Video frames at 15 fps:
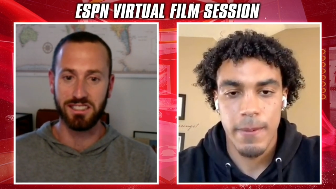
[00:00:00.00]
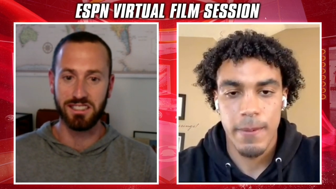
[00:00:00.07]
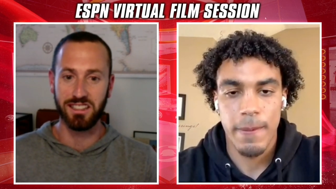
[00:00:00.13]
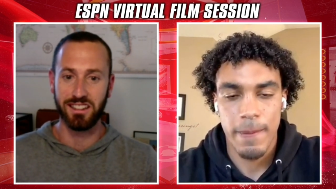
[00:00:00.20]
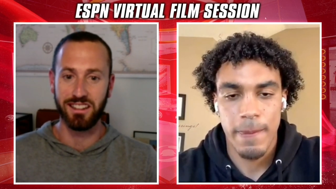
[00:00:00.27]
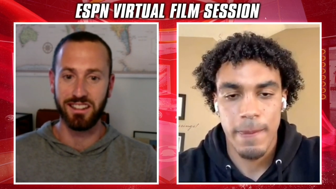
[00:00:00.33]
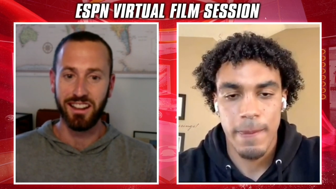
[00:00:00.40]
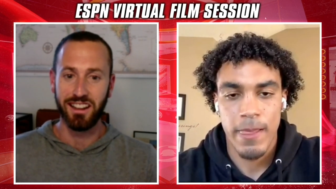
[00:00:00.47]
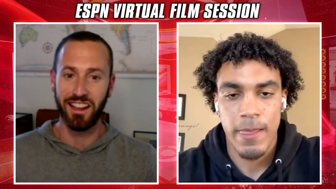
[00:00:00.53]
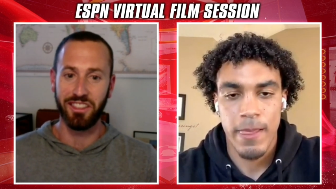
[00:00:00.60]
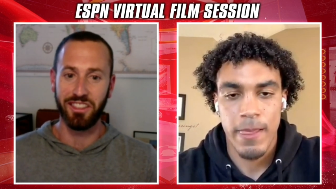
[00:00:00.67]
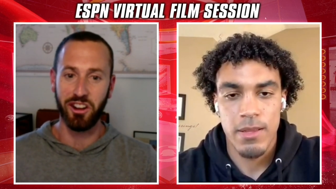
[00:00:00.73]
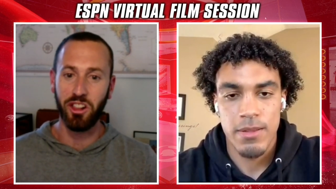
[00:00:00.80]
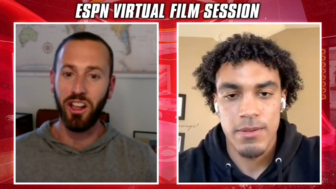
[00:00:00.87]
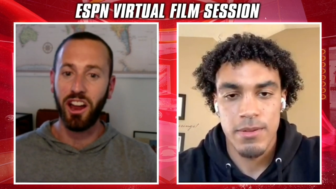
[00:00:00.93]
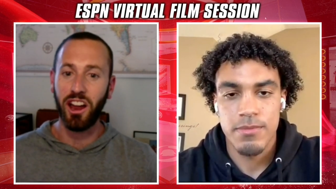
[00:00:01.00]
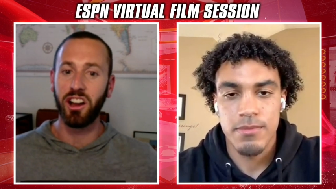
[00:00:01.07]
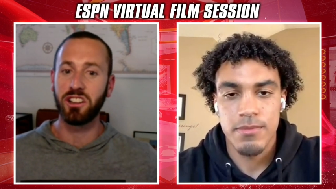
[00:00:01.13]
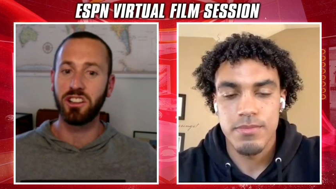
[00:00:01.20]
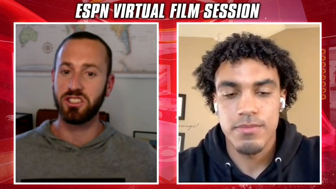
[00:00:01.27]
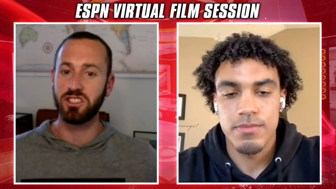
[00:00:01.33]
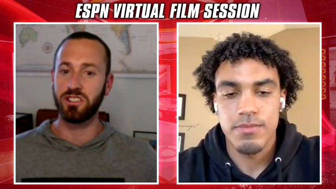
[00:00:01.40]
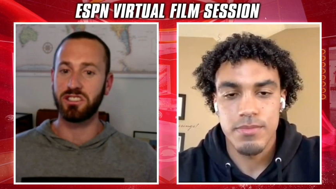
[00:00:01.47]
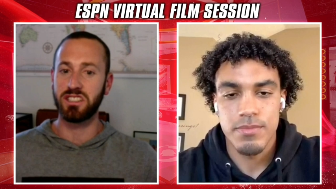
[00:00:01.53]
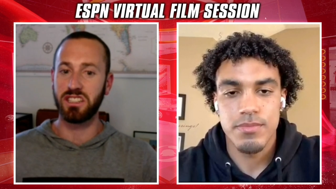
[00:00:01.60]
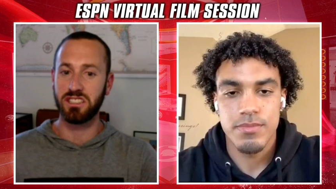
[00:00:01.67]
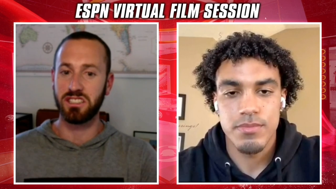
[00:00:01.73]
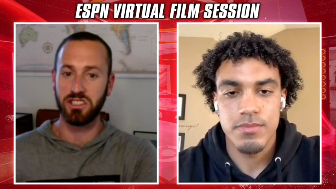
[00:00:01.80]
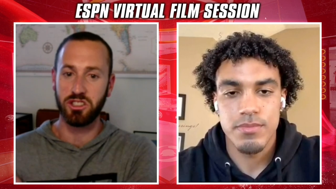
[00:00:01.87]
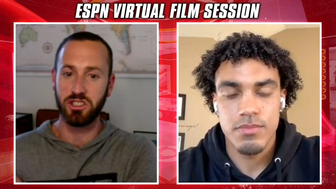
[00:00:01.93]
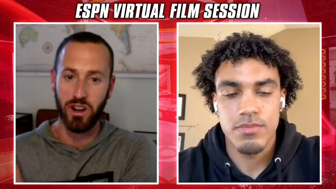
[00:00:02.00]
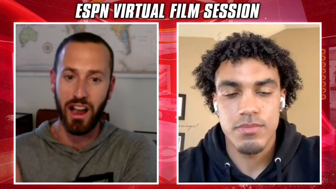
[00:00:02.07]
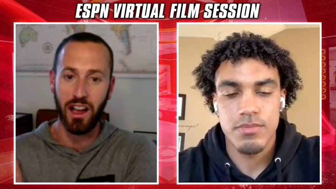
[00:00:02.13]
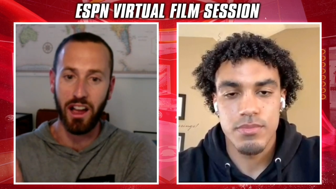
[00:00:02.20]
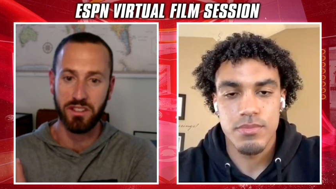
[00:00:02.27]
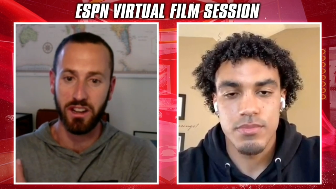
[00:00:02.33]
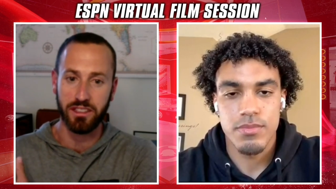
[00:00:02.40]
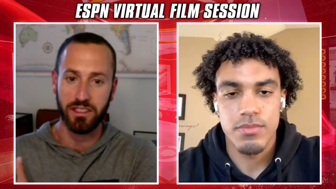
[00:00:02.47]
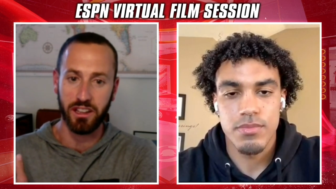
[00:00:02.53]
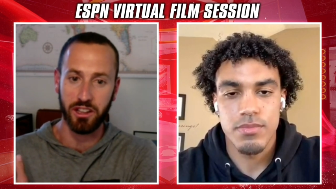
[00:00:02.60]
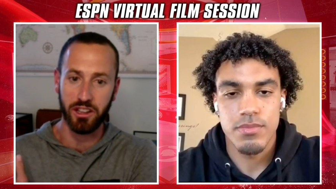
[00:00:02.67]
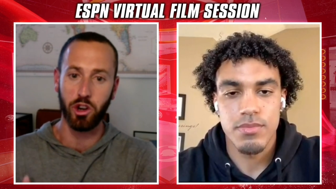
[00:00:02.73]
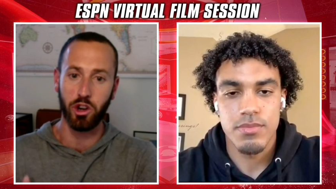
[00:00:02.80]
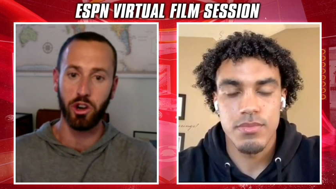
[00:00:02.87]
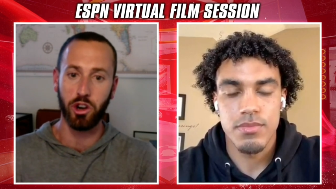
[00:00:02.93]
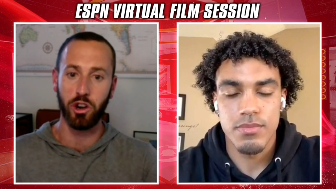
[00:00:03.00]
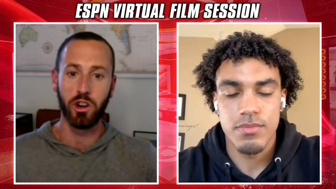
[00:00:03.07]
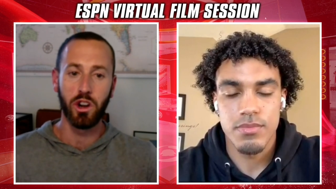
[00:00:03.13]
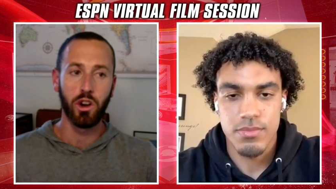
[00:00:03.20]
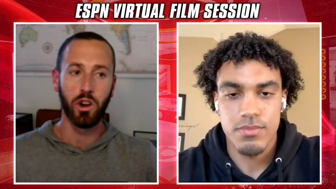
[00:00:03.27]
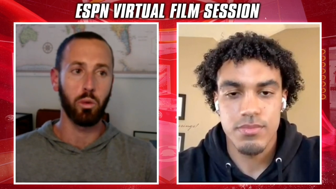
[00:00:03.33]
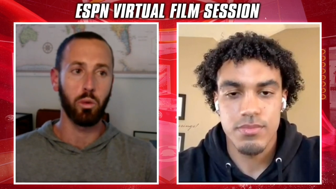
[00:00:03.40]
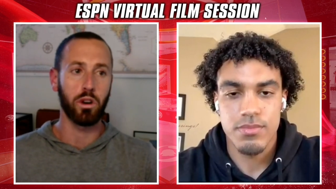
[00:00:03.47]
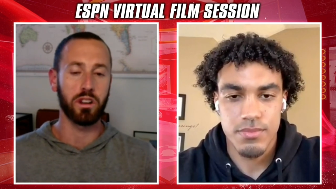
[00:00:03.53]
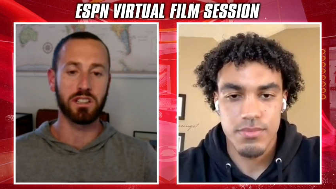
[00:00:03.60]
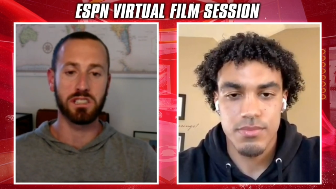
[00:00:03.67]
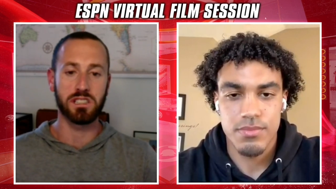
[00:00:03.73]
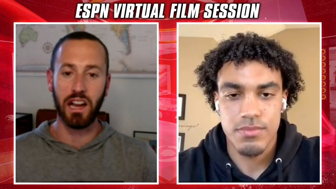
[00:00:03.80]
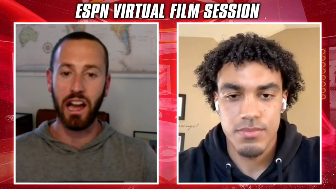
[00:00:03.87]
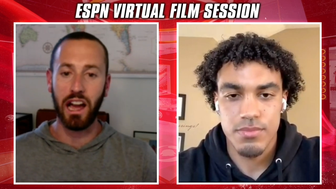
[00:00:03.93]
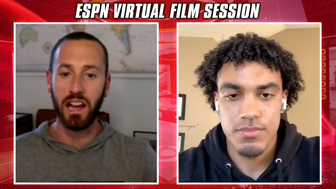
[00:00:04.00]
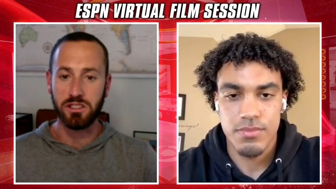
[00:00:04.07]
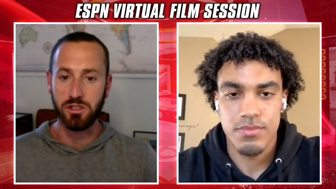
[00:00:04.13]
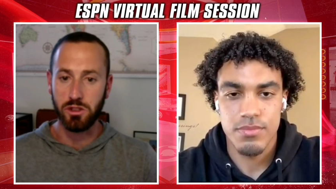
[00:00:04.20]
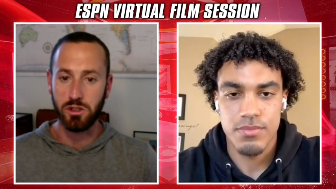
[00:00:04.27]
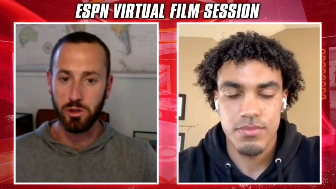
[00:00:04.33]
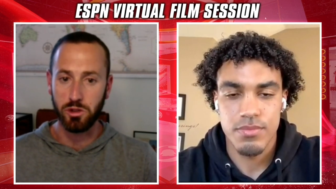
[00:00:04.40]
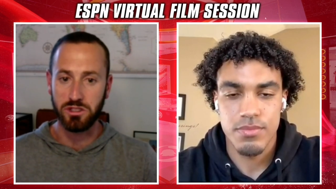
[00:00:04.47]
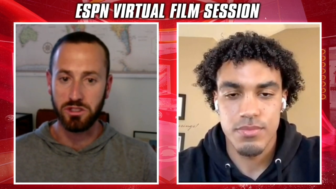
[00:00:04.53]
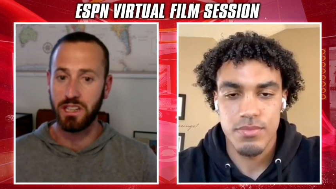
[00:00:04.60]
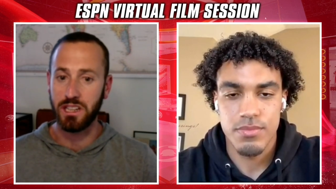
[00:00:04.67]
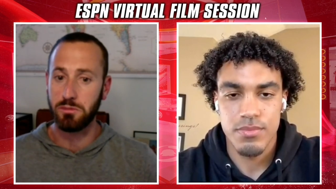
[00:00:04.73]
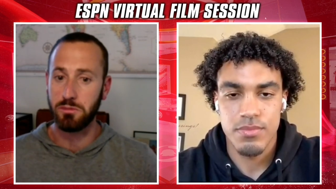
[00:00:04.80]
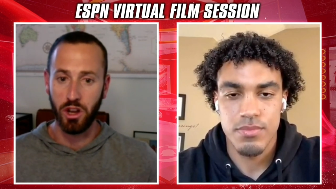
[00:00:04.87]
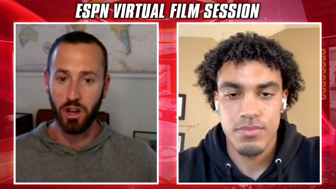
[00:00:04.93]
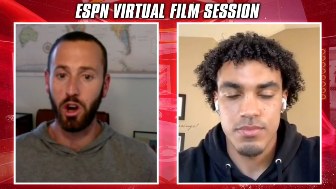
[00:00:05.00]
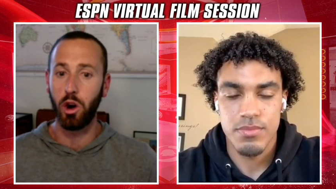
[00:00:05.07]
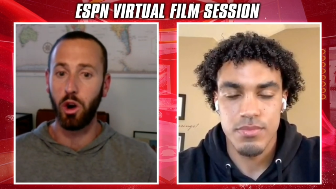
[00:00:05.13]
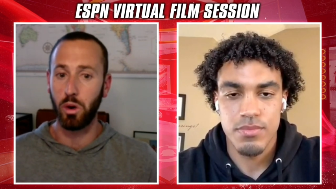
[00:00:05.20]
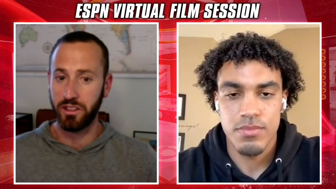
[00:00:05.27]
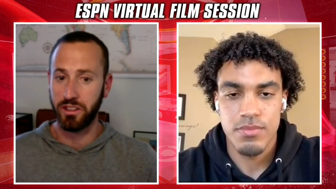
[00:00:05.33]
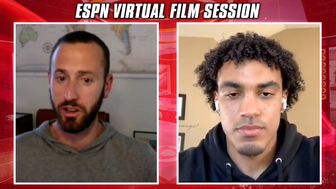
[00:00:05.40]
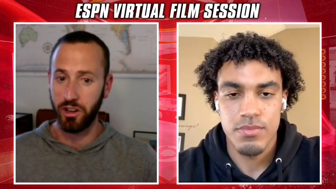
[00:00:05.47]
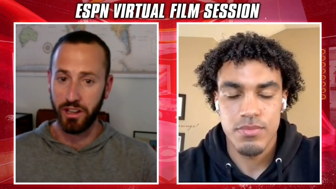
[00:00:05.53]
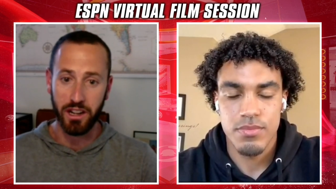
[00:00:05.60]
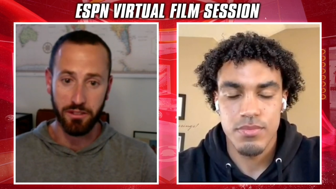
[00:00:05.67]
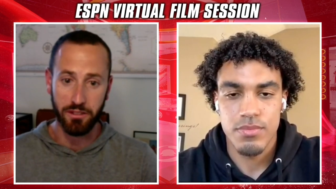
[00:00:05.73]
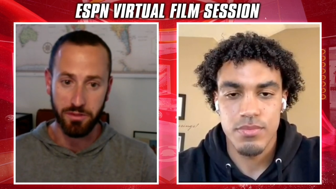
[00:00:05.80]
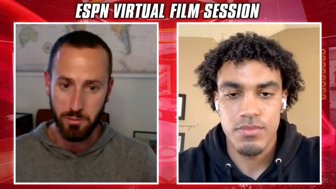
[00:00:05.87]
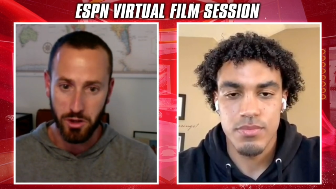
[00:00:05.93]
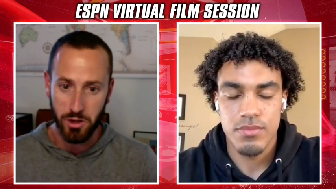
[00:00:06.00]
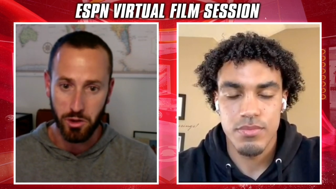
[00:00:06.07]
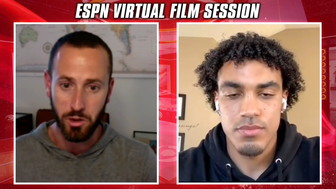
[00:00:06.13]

Speaker 1: And, and there are a lot of uncertainties in the draft, and I think you're one of these guys who teams know what they're getting from you.